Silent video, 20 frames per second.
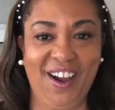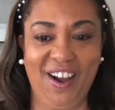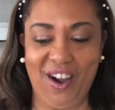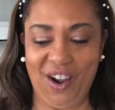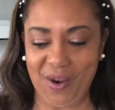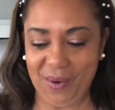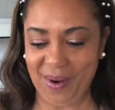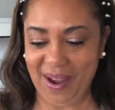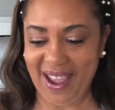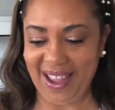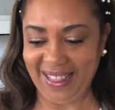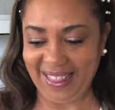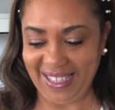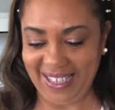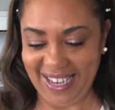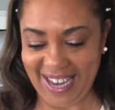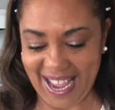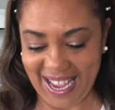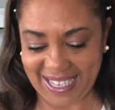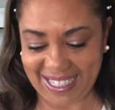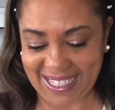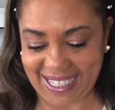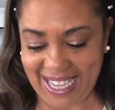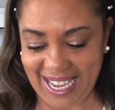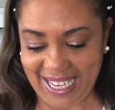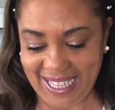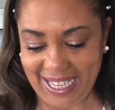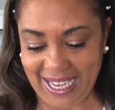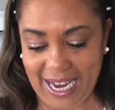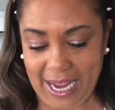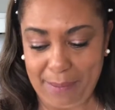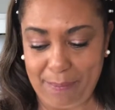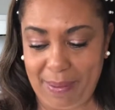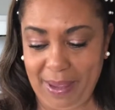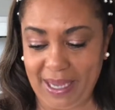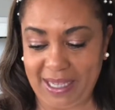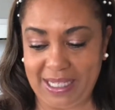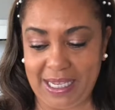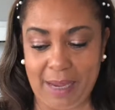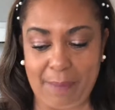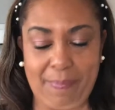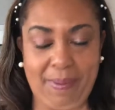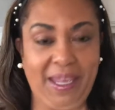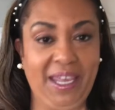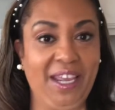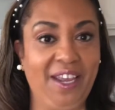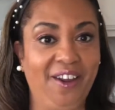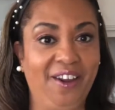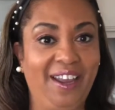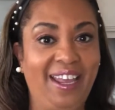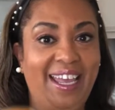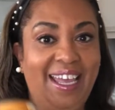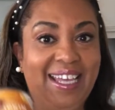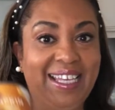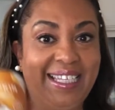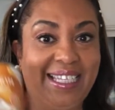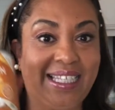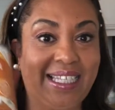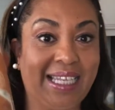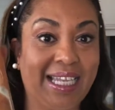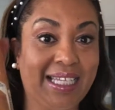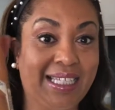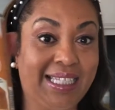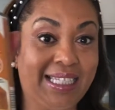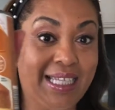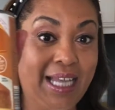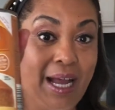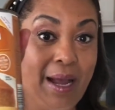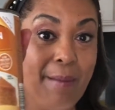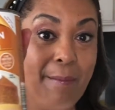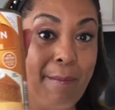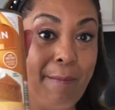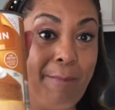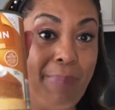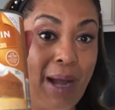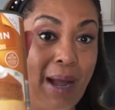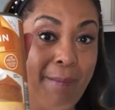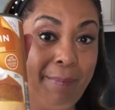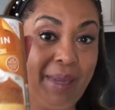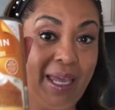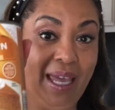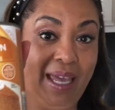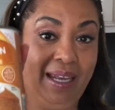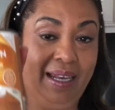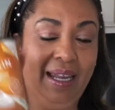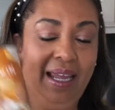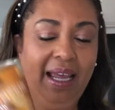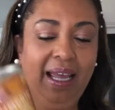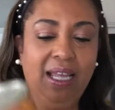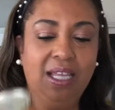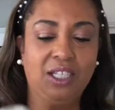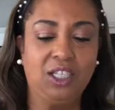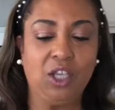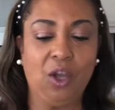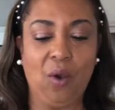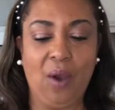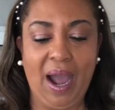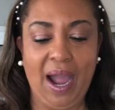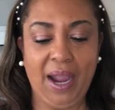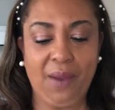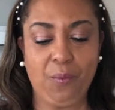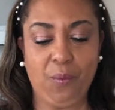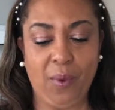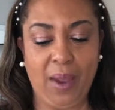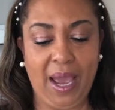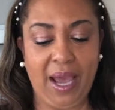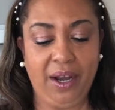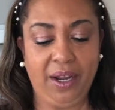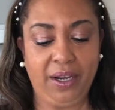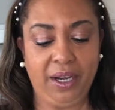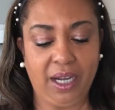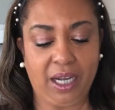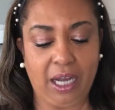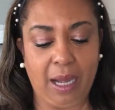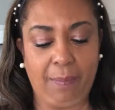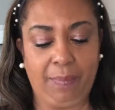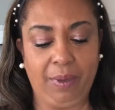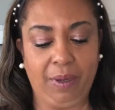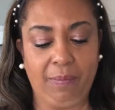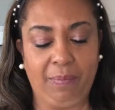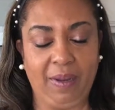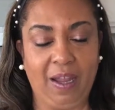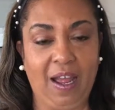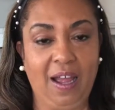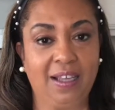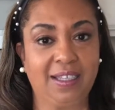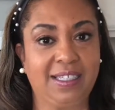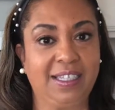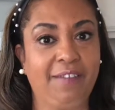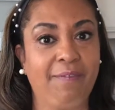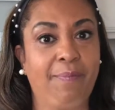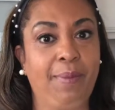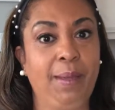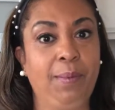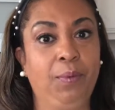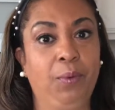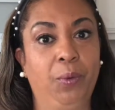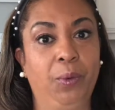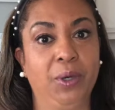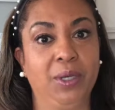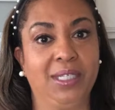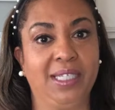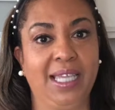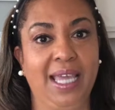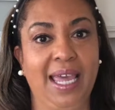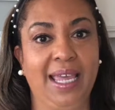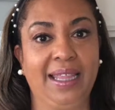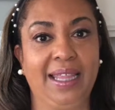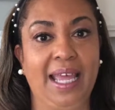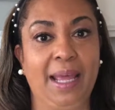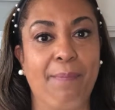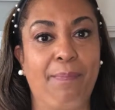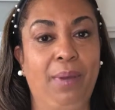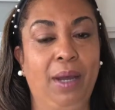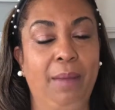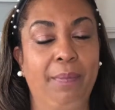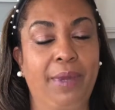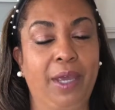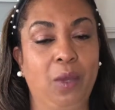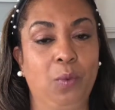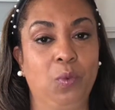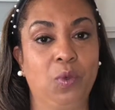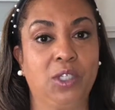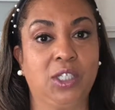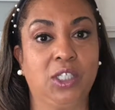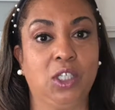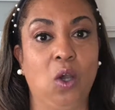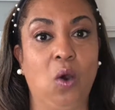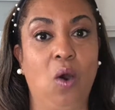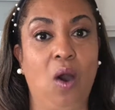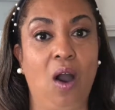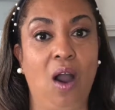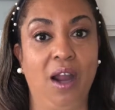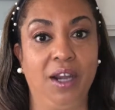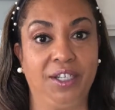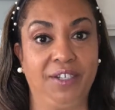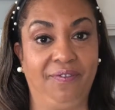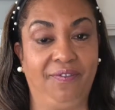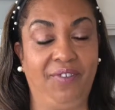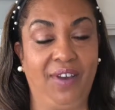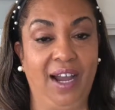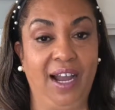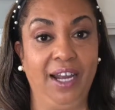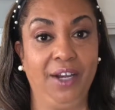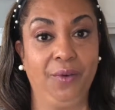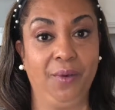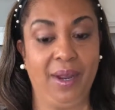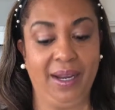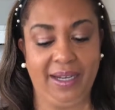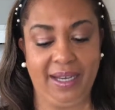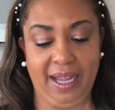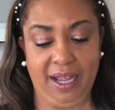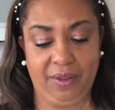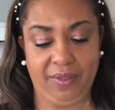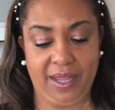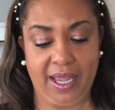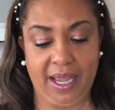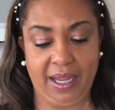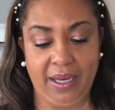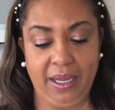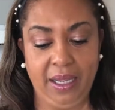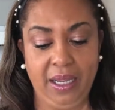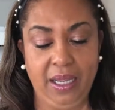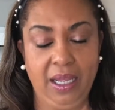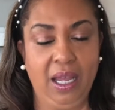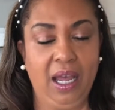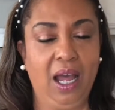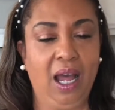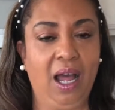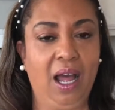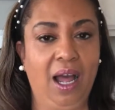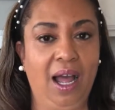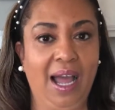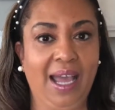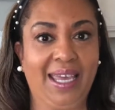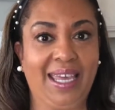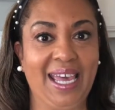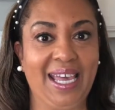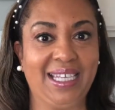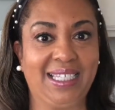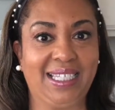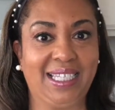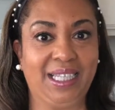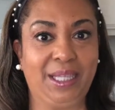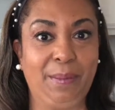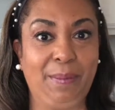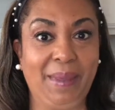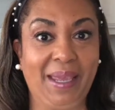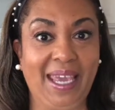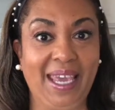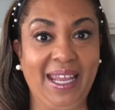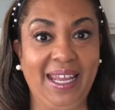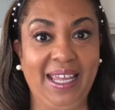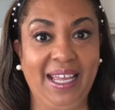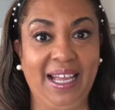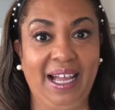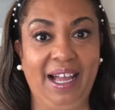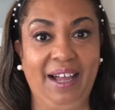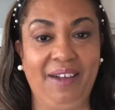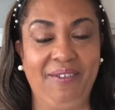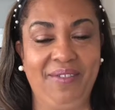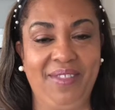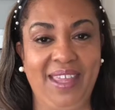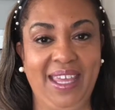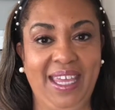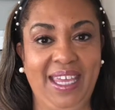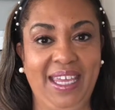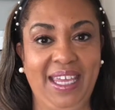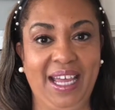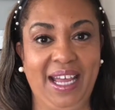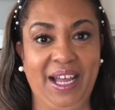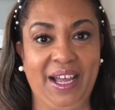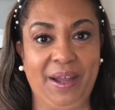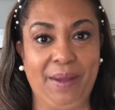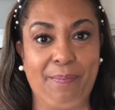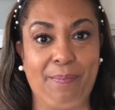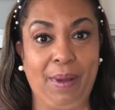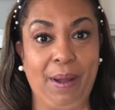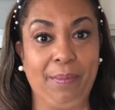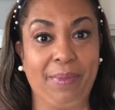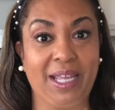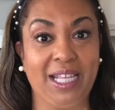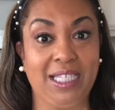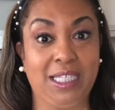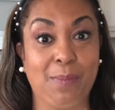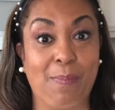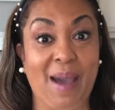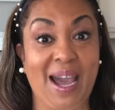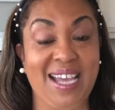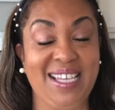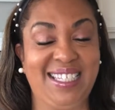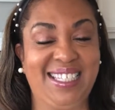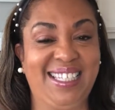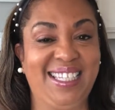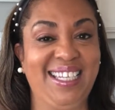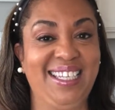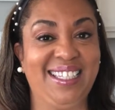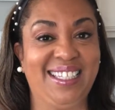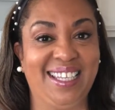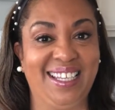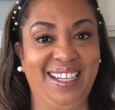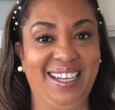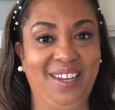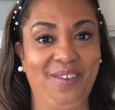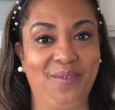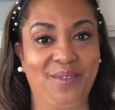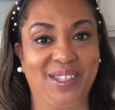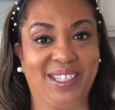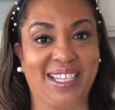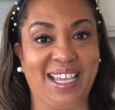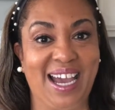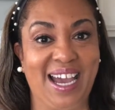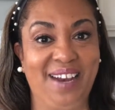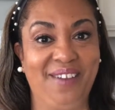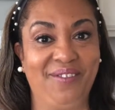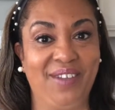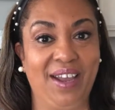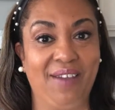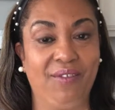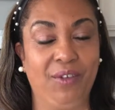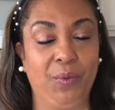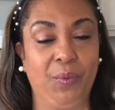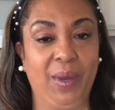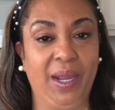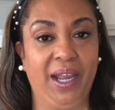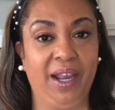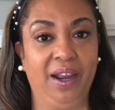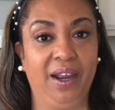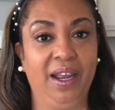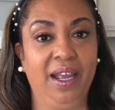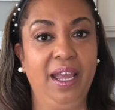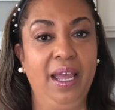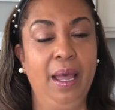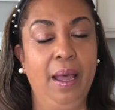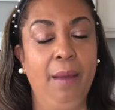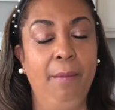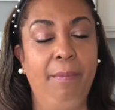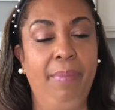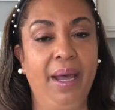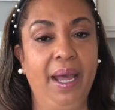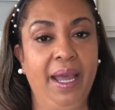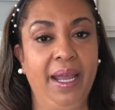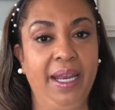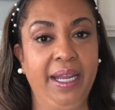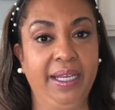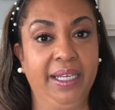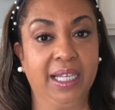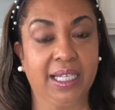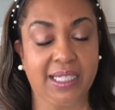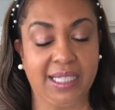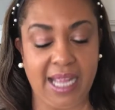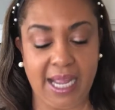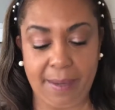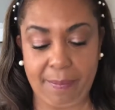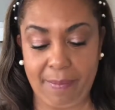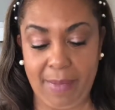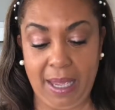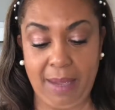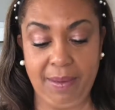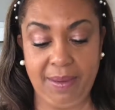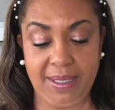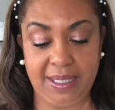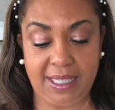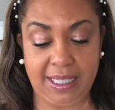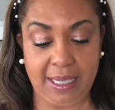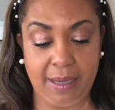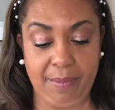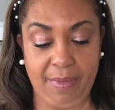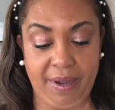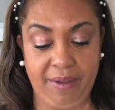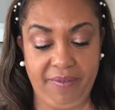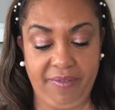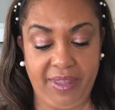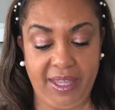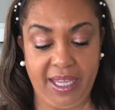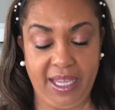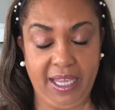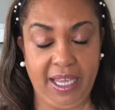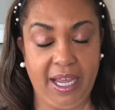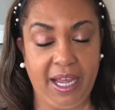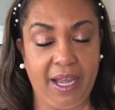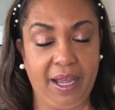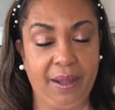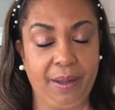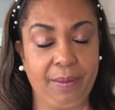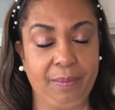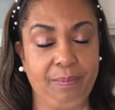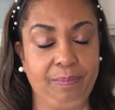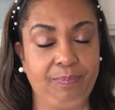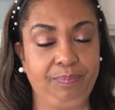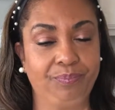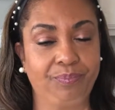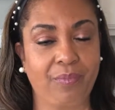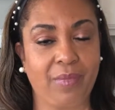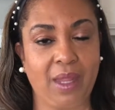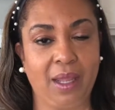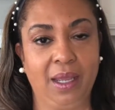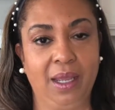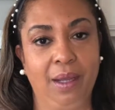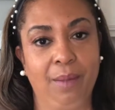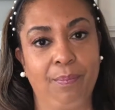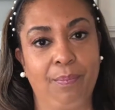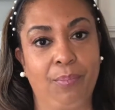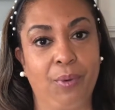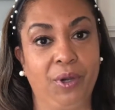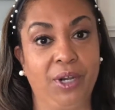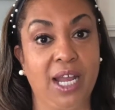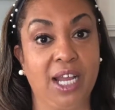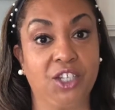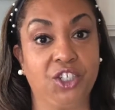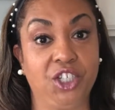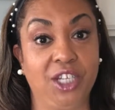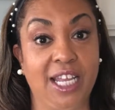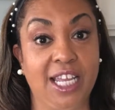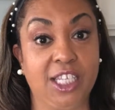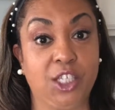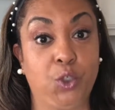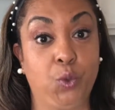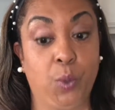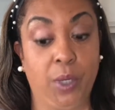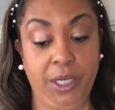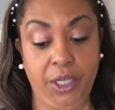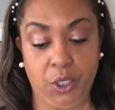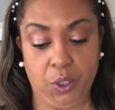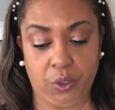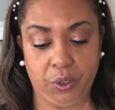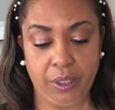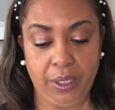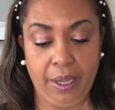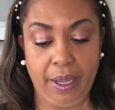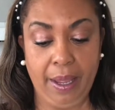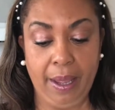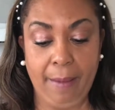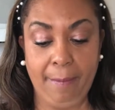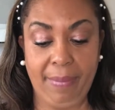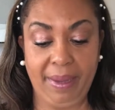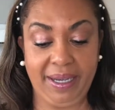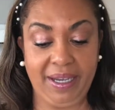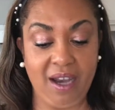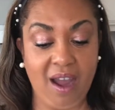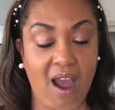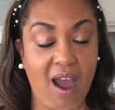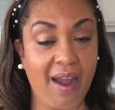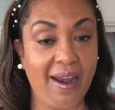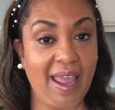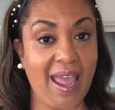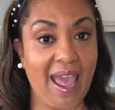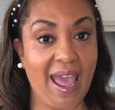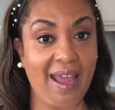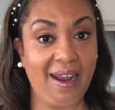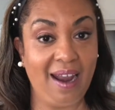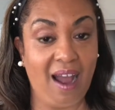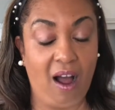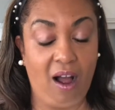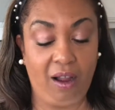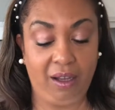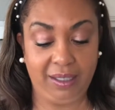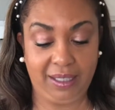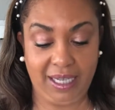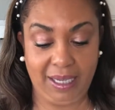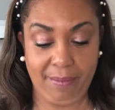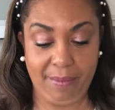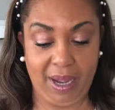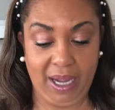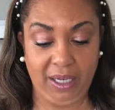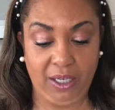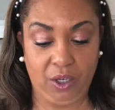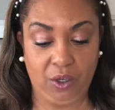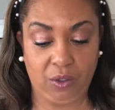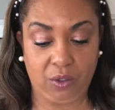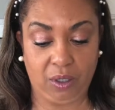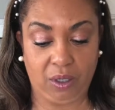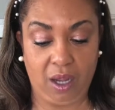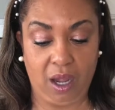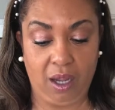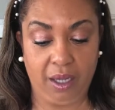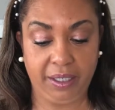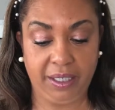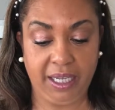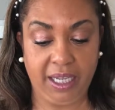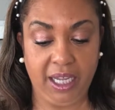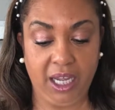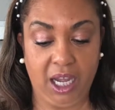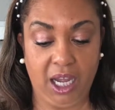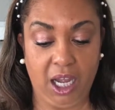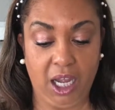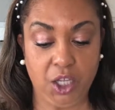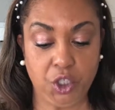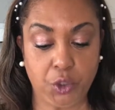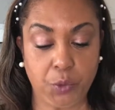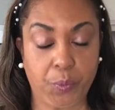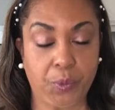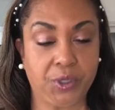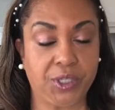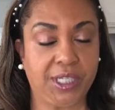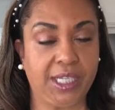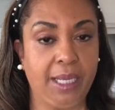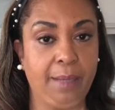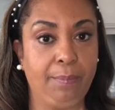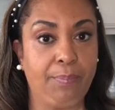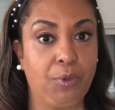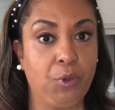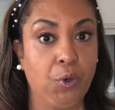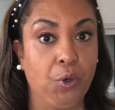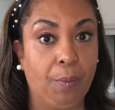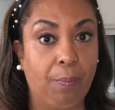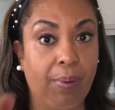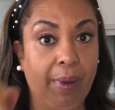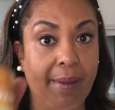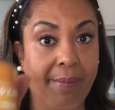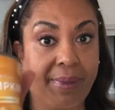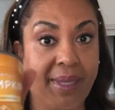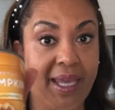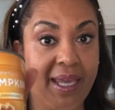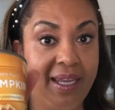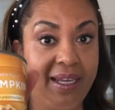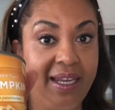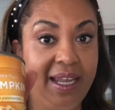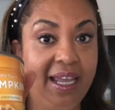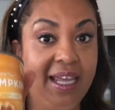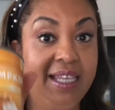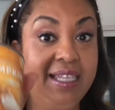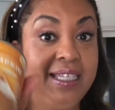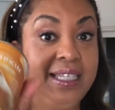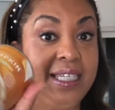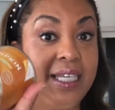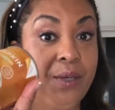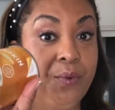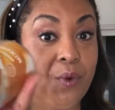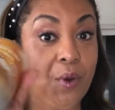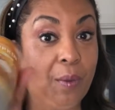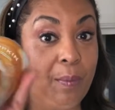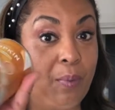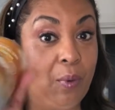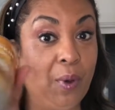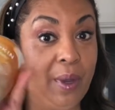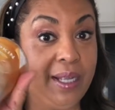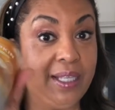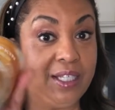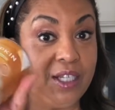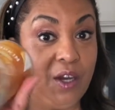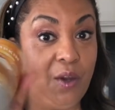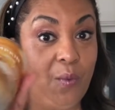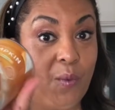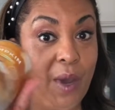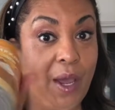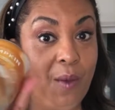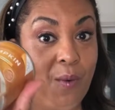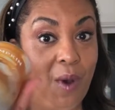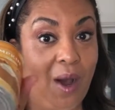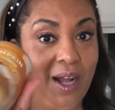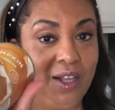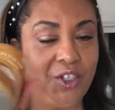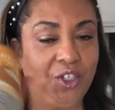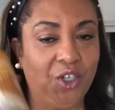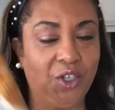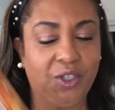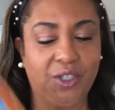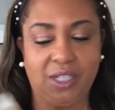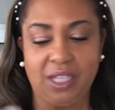All right, the next thing that I picked up here is some pumpkin. So I read on a couple of blogs that people were saying that pumpkin was so hard to find right now that I guess at the beginning of the pumpkin spice season, it was kind of everywhere. But it looks like maybe some of the production has dwindled. But not at Aldi, my local Aldi, 100% pure pumpkin, 0 points on Weight Watchers.